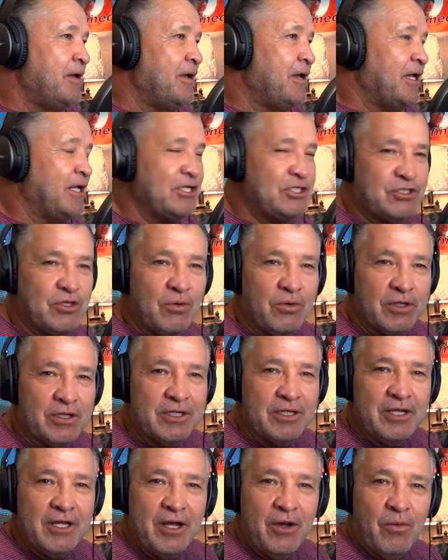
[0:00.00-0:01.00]
And he's
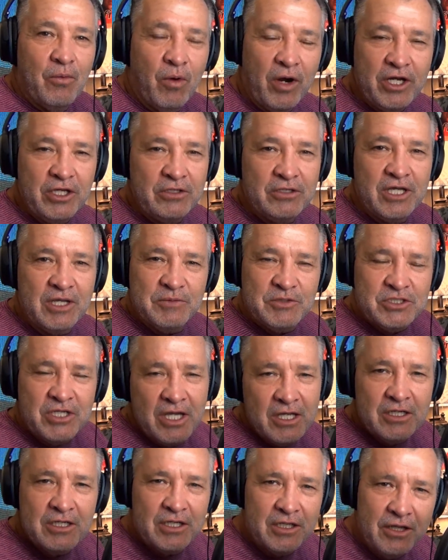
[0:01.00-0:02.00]
going, why do you keep
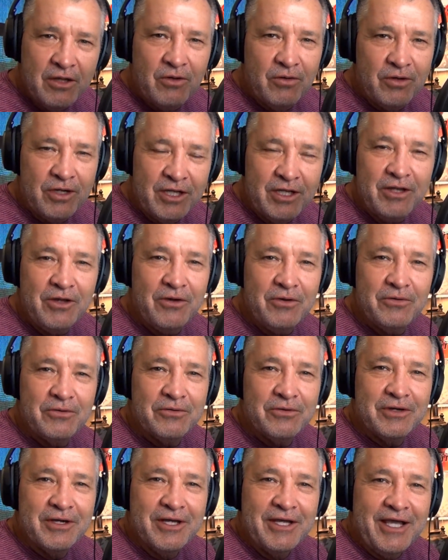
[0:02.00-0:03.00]
saying
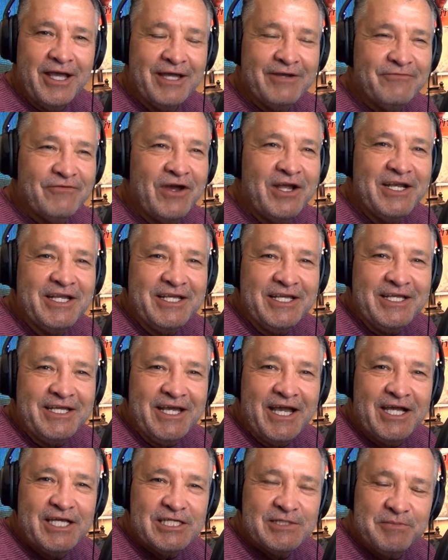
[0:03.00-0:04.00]
hello? And finally he
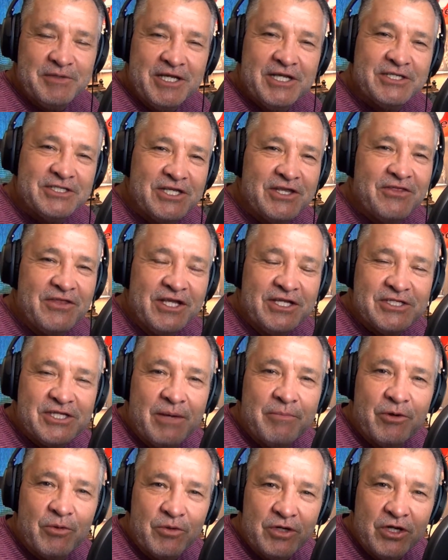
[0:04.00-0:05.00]
asked me, because he thinks
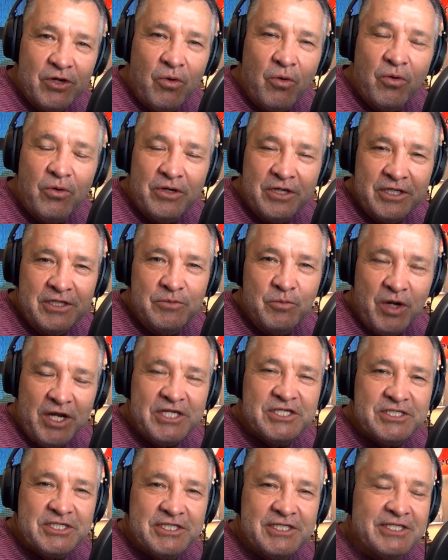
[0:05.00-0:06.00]
I'm a recording
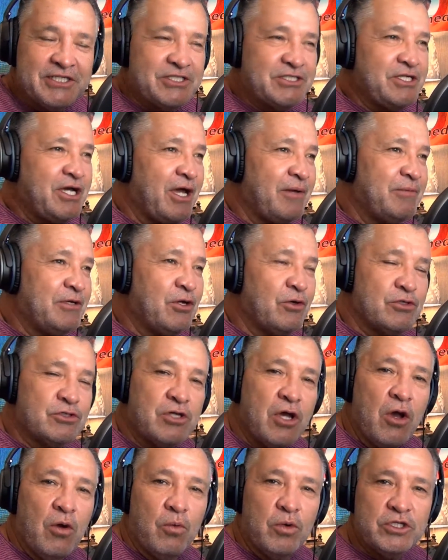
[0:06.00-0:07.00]
wasting his time. He goes,
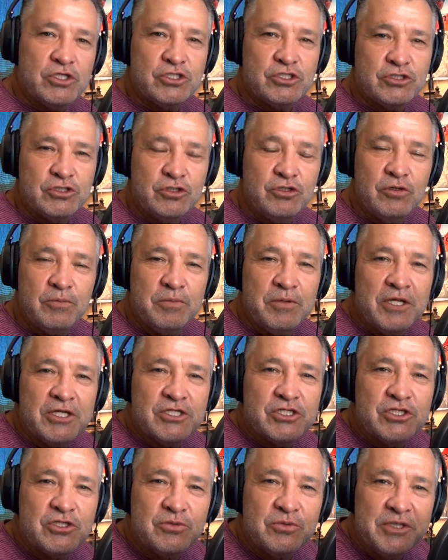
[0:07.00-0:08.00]
what's 2
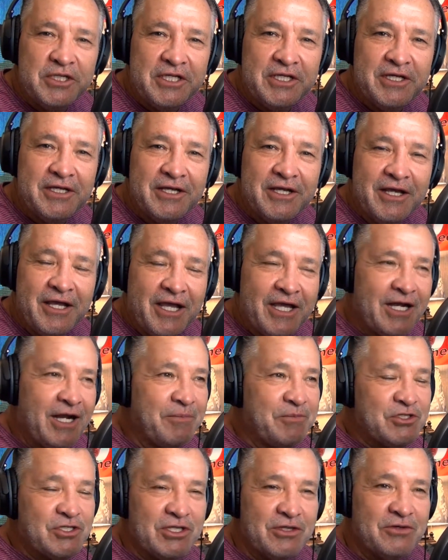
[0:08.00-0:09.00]
+ 3? And
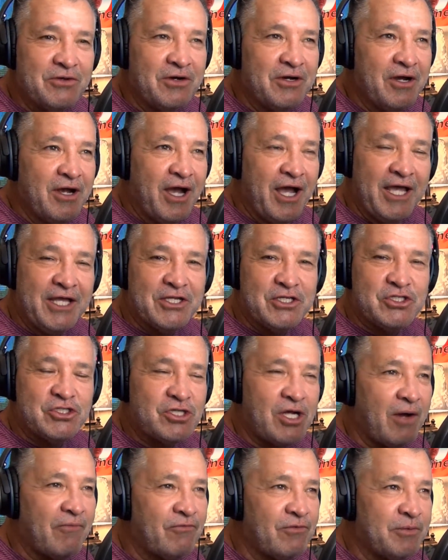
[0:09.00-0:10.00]
I'm sitting there. I had to
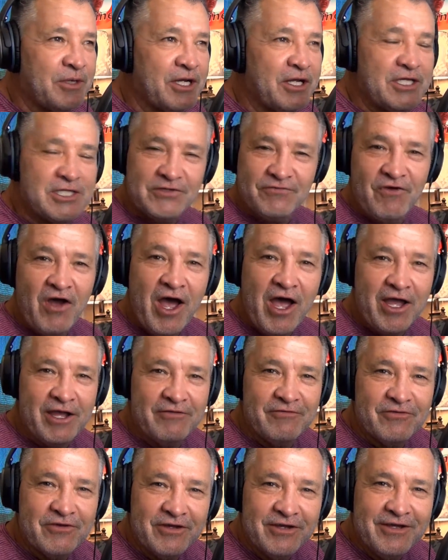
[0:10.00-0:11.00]
stop for a minute. It's
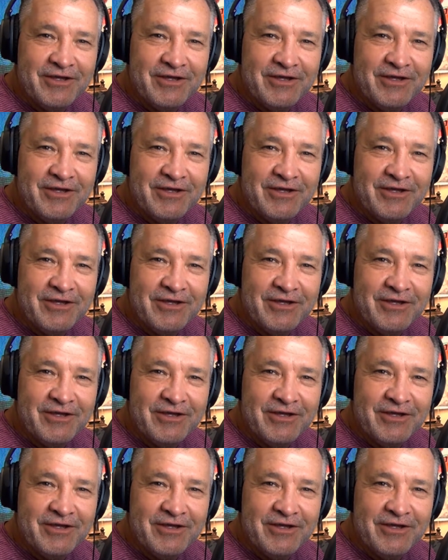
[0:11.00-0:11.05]
5.